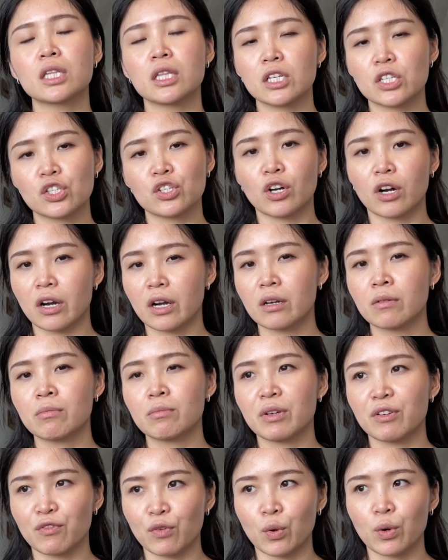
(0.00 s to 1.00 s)
this yarn
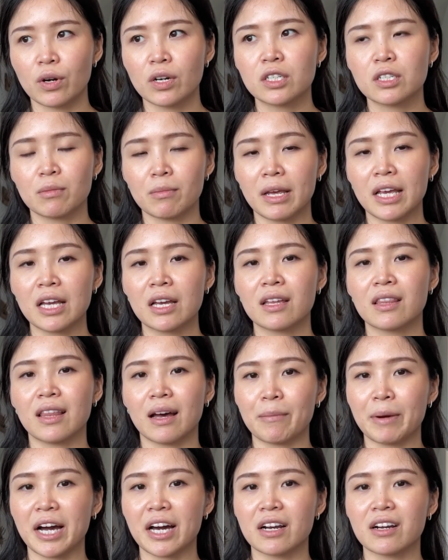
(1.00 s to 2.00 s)
before to make
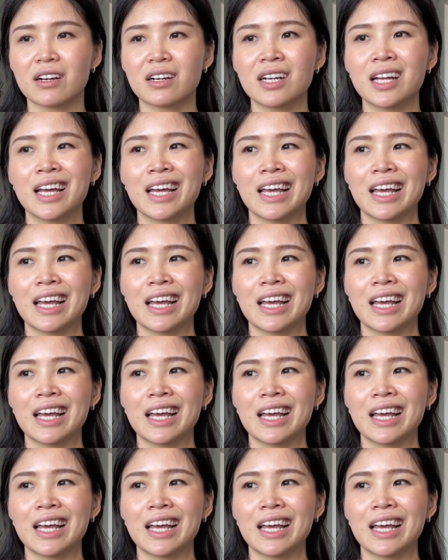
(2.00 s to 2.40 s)
that pattern.